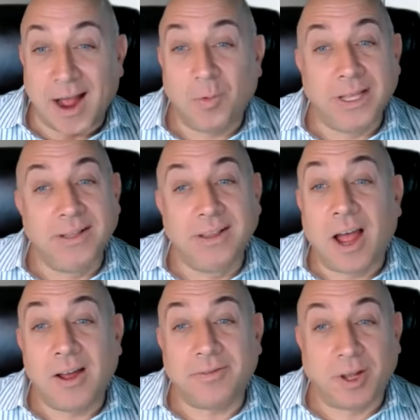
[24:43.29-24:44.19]
Now
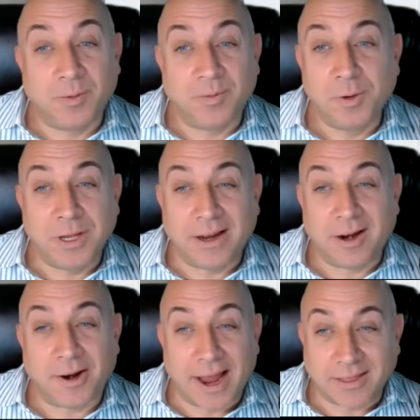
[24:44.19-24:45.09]
we love good
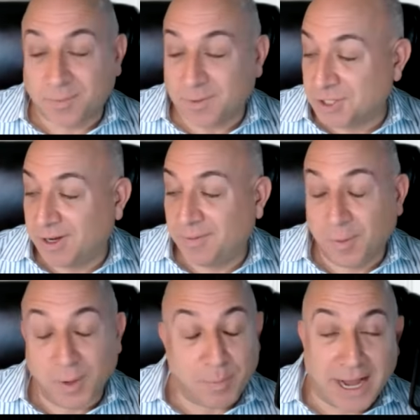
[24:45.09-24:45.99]
food here at the
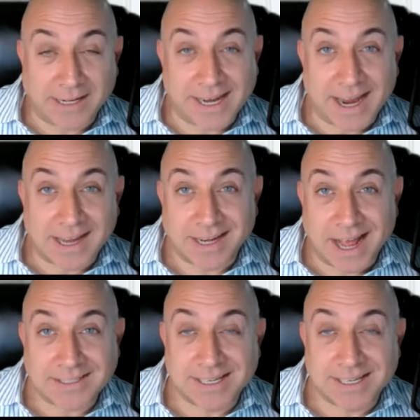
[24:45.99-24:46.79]
Fraternity Foodie Podcast.